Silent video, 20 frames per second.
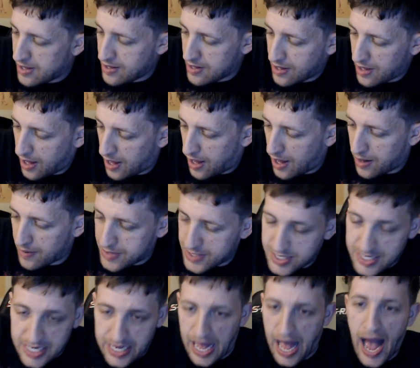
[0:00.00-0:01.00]
Um, it's
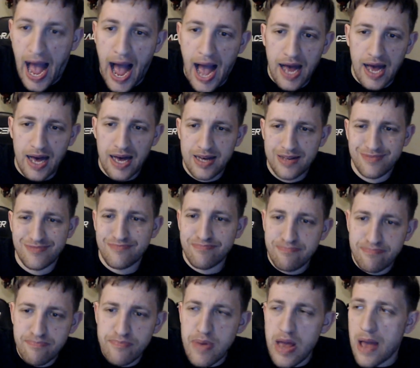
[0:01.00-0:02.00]
a uh,
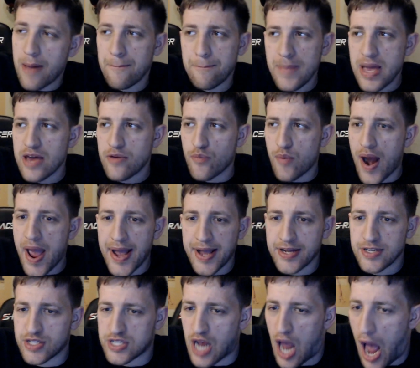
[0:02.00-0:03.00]

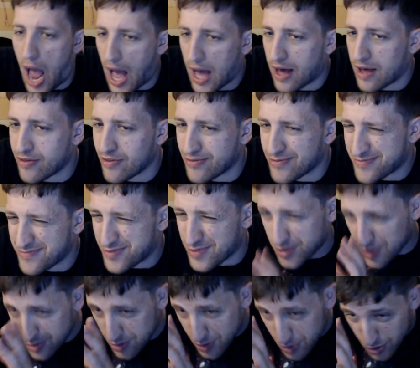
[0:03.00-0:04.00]
mid-range, a uh,
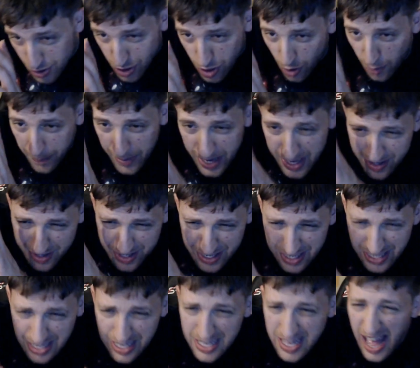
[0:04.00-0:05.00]
little bit to
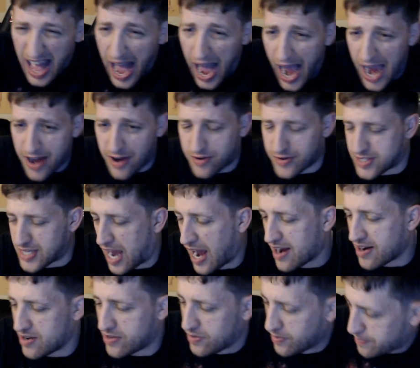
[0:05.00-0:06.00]
the higher side
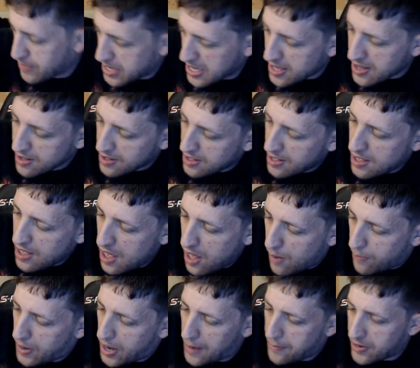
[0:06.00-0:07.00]
of the B.
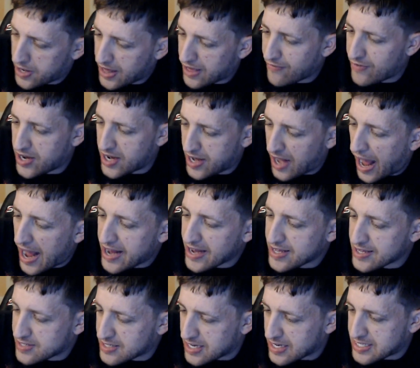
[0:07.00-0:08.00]
But I'm going to give it an
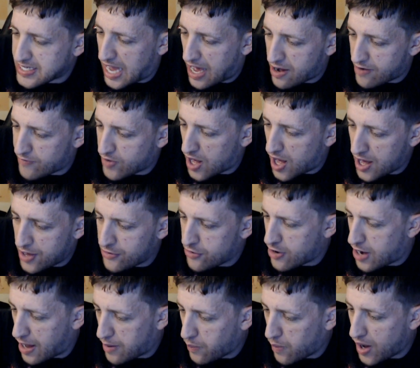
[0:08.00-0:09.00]
86 out of 100.
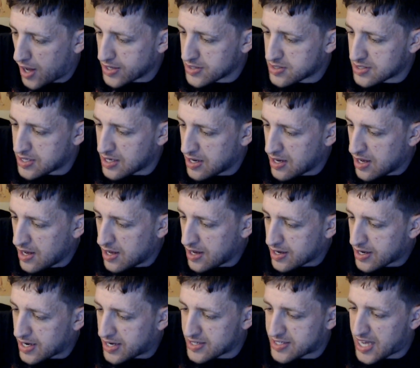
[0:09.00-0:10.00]
I was going
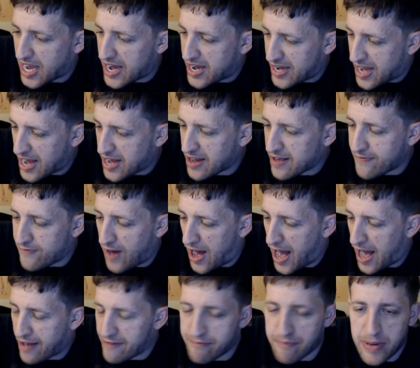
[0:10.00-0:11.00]
to say an
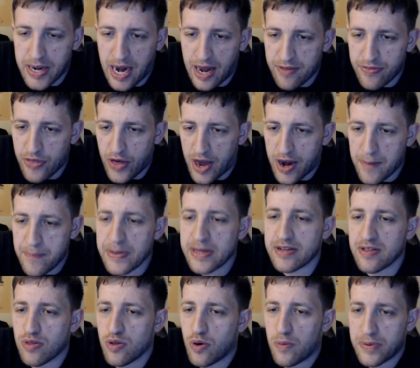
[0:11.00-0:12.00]
85, but I thought I'd be a
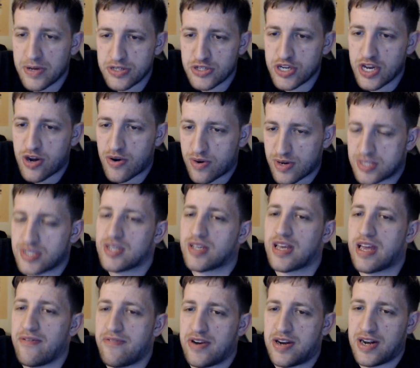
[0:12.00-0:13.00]
little bit generous and
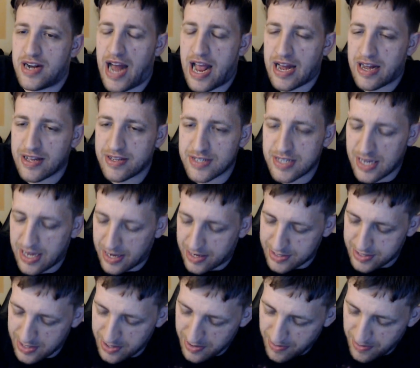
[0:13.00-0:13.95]
give it an 86.